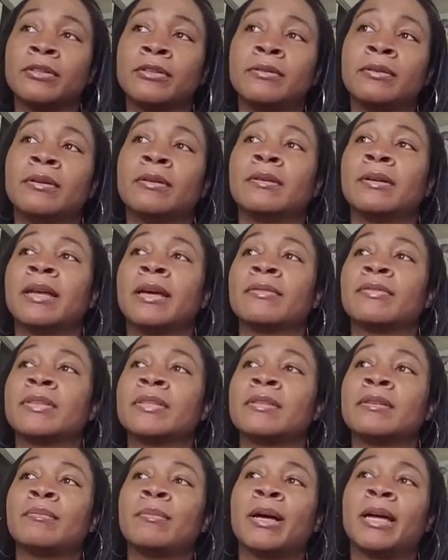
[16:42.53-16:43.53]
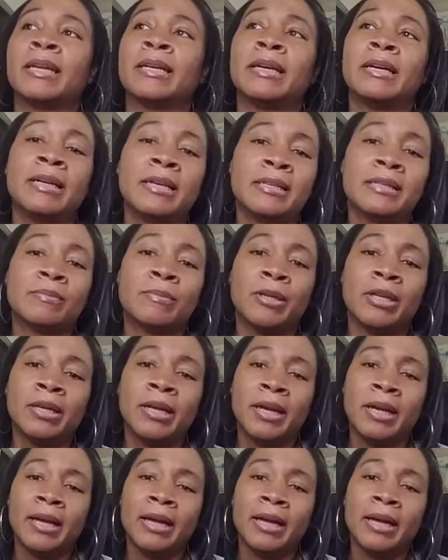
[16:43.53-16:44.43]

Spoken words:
You going after somebody's husband